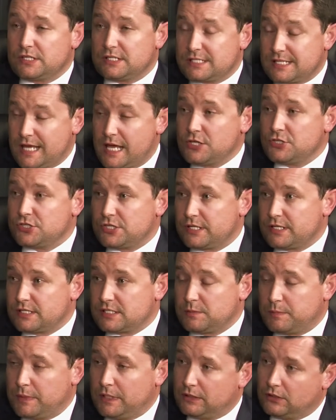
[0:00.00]
essentially is
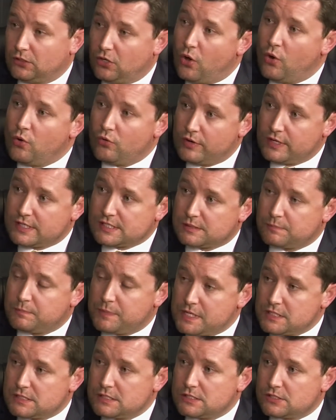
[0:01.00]
to build a low-risk
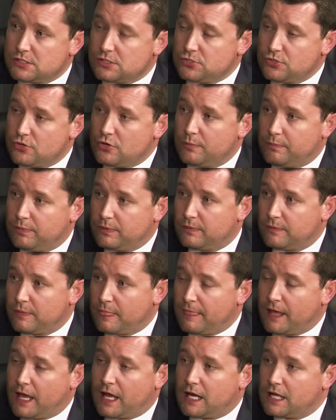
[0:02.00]
business in Europe
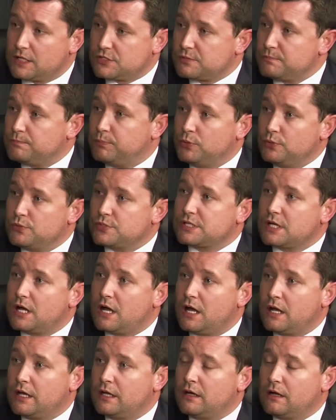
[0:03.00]
and add some blue
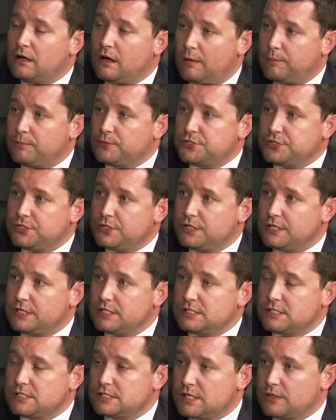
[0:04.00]
sky
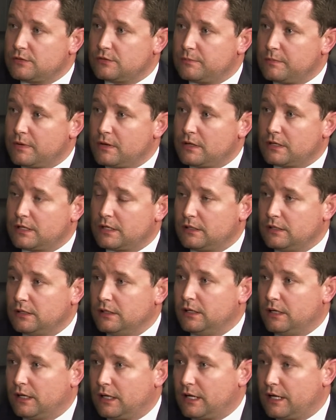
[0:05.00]
opportunities in South America
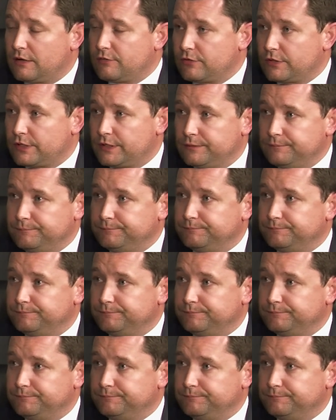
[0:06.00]
and Africa.